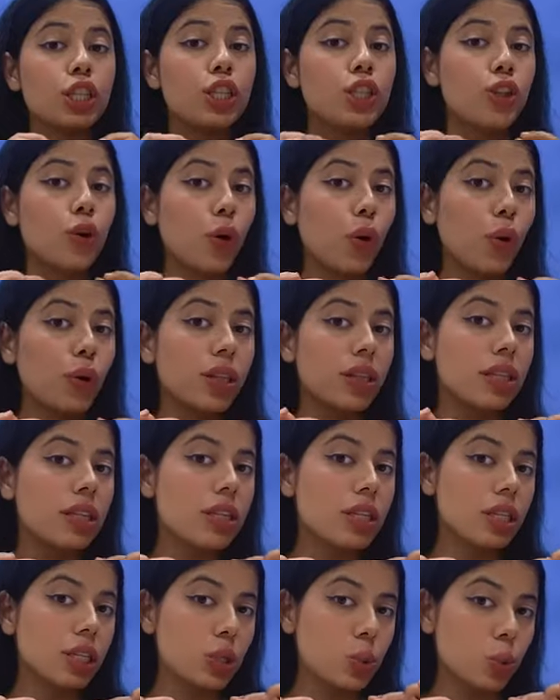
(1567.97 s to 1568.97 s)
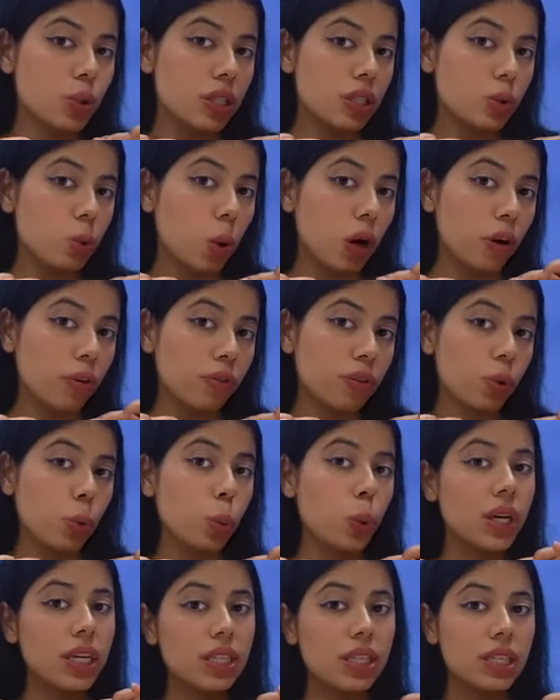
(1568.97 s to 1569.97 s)
So this was one of
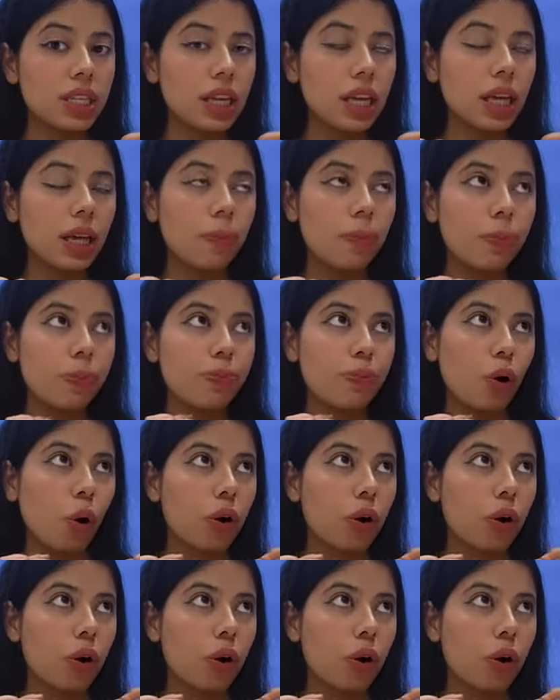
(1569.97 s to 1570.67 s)
the VC